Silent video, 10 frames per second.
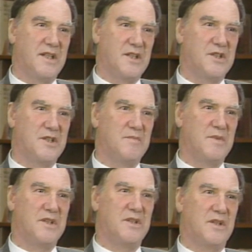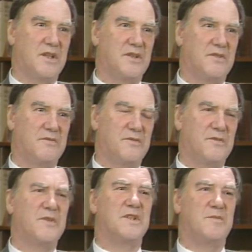Nations meeting on a,
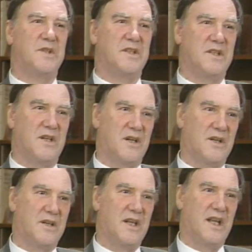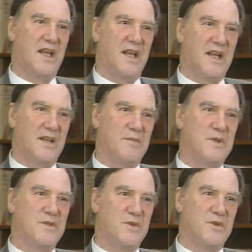the first meeting on uh, the
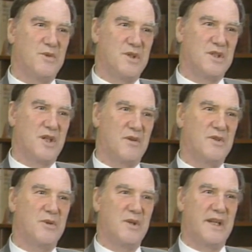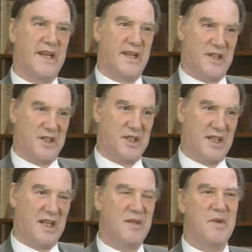peaceful uses of nuclear energy,
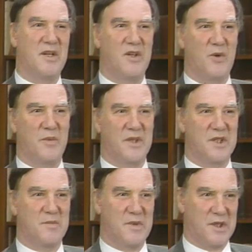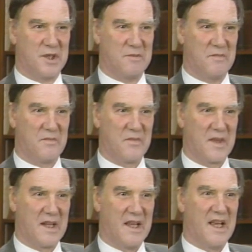and he made an opening speech
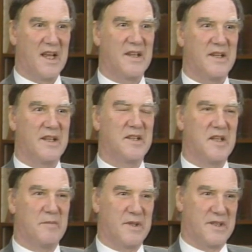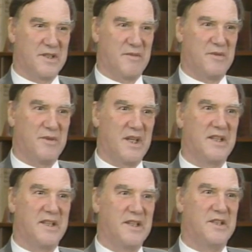the interpreters of the
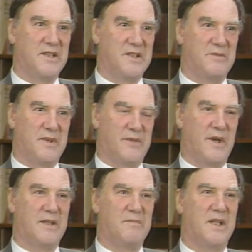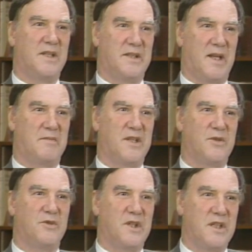United Nations were quite muddled up. They
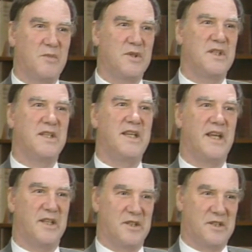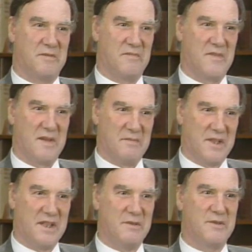thought that it was in Danish,
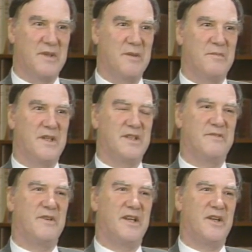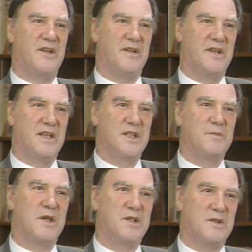but it was very, his very
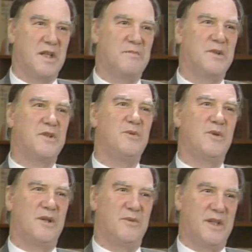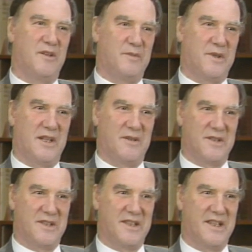special and peculiar way of
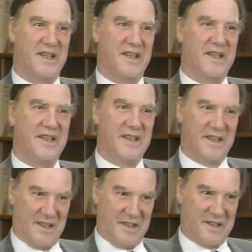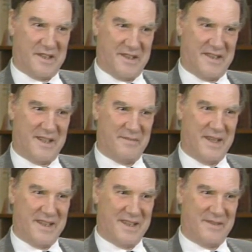pronouncing English that
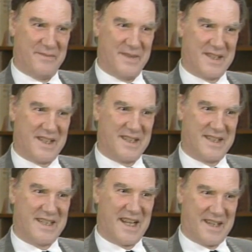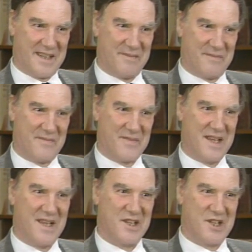made them misunderstand them.
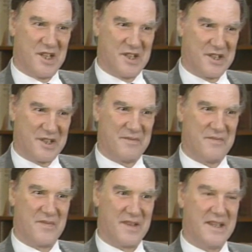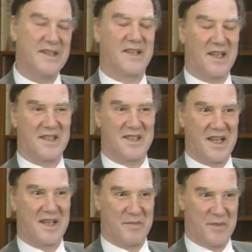Churchill didn't
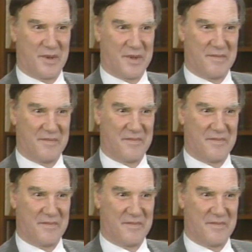understand Bohr.